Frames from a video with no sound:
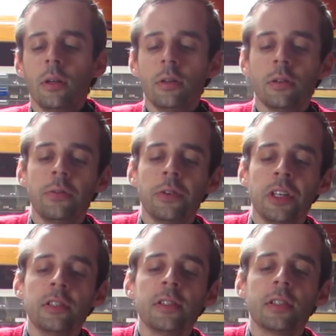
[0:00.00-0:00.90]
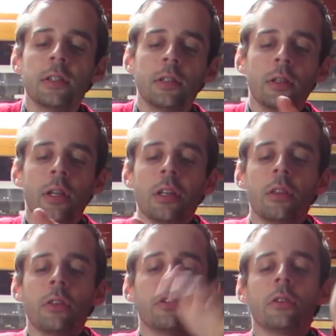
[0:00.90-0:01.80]
the fins, like
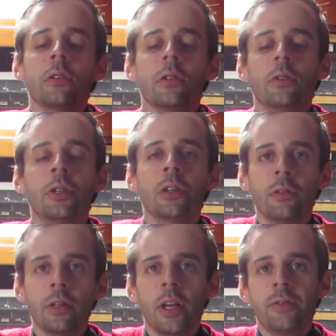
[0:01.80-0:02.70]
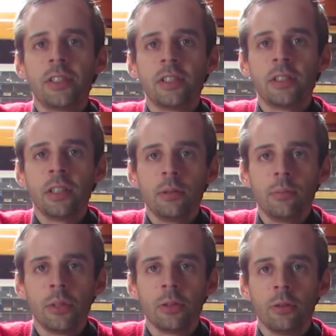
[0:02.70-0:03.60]
the real F-16
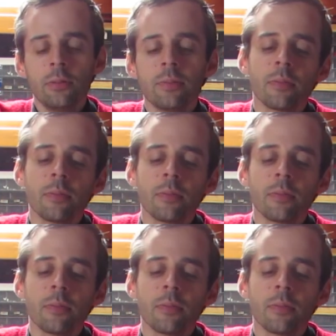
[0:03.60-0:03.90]
below,